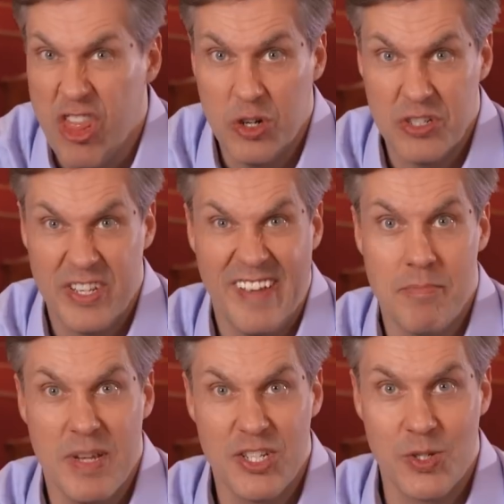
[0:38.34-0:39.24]
Thursday
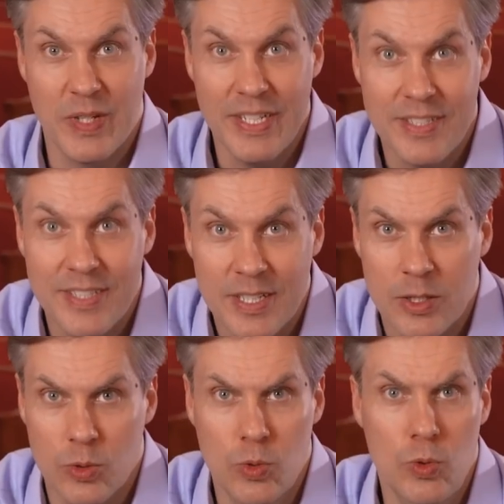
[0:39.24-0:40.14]
of Mysteries.
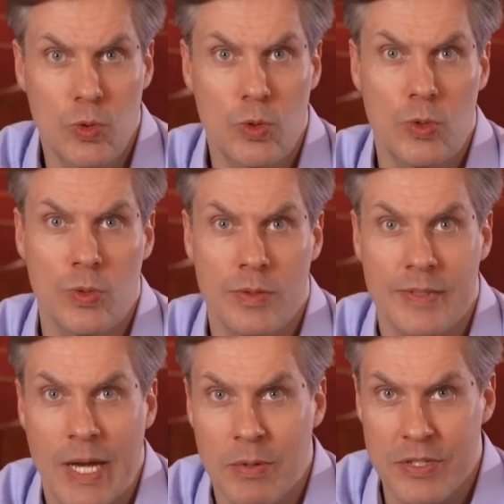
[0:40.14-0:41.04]
Ooh,
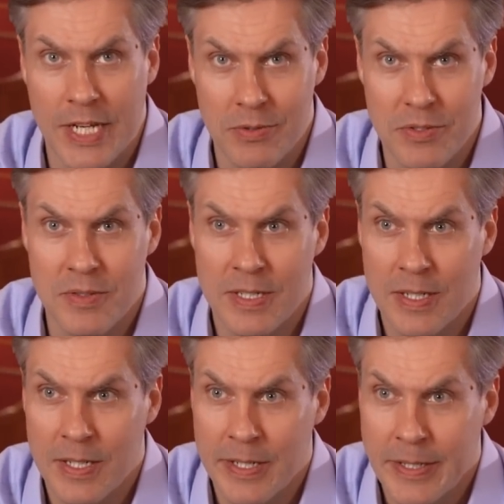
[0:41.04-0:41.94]
that one sounds
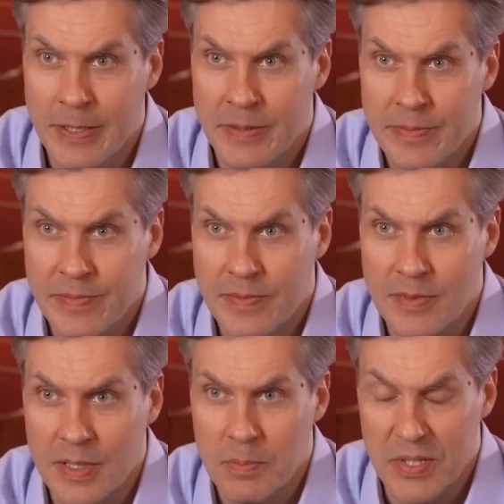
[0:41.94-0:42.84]

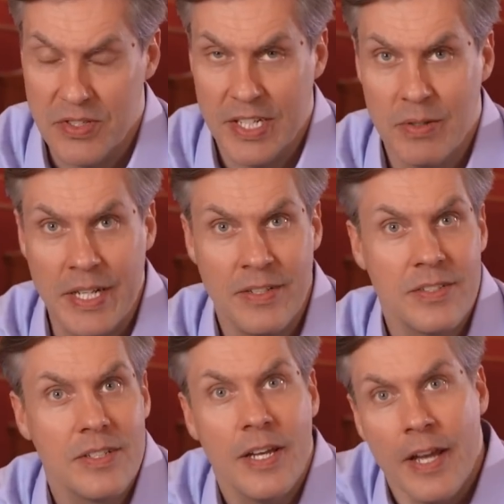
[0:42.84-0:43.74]

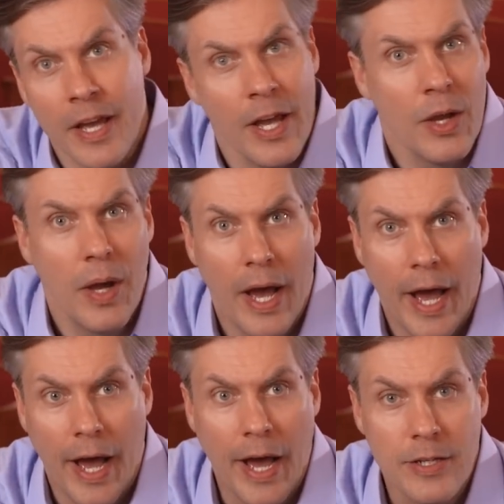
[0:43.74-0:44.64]
mysterious.
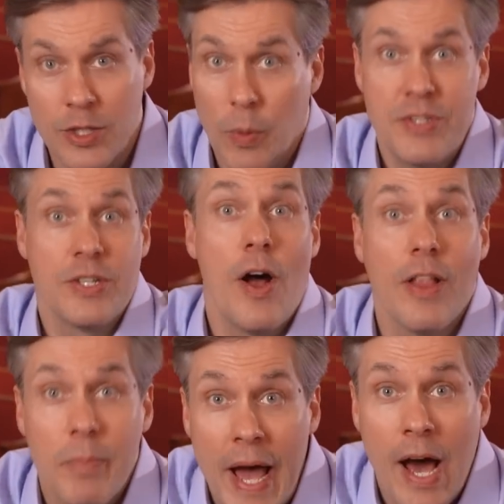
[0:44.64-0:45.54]
So what's it
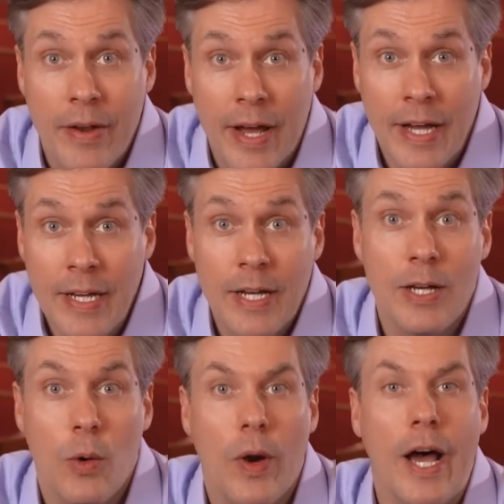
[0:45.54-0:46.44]
all about, huh?
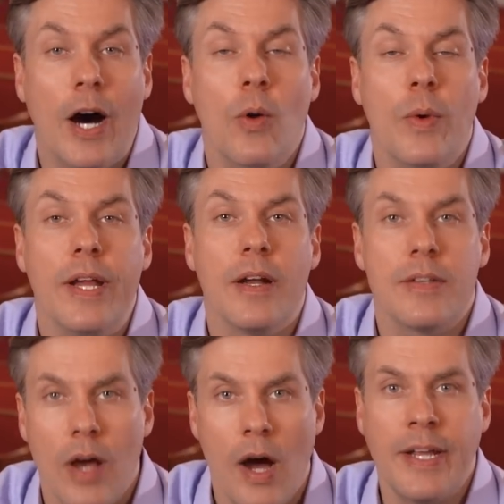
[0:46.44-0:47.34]
Well, we are
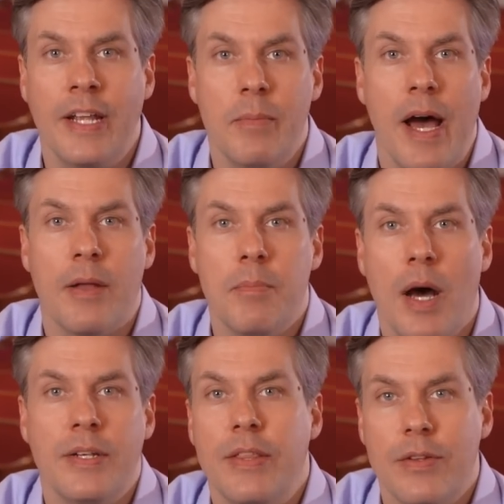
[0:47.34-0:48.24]
talking about
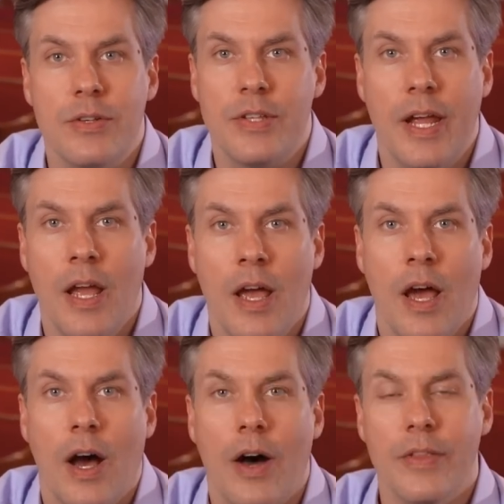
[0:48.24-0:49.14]
Maundy Thursday
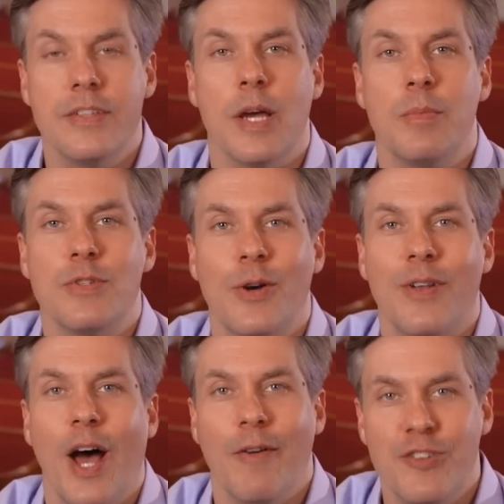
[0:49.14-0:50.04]
on this
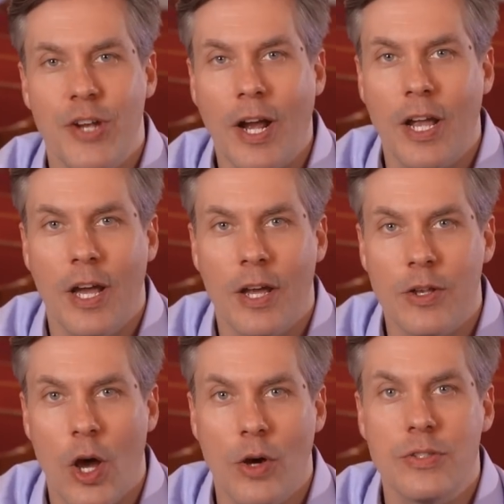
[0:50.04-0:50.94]
episode of Chuck
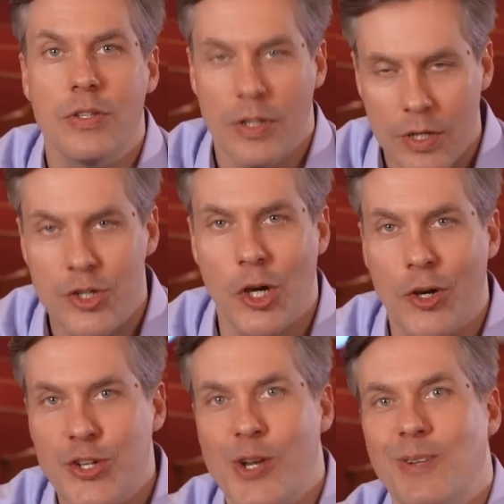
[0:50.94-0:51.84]
Knows
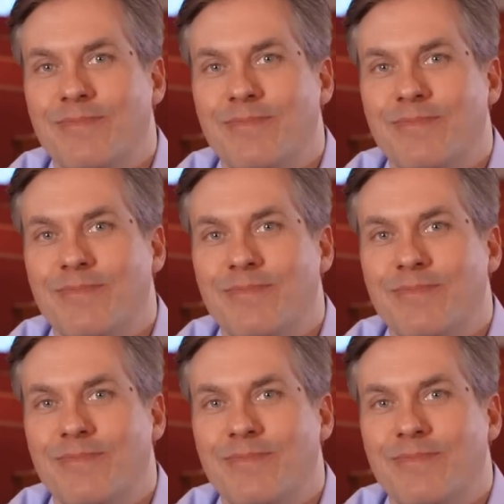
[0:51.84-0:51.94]
Church.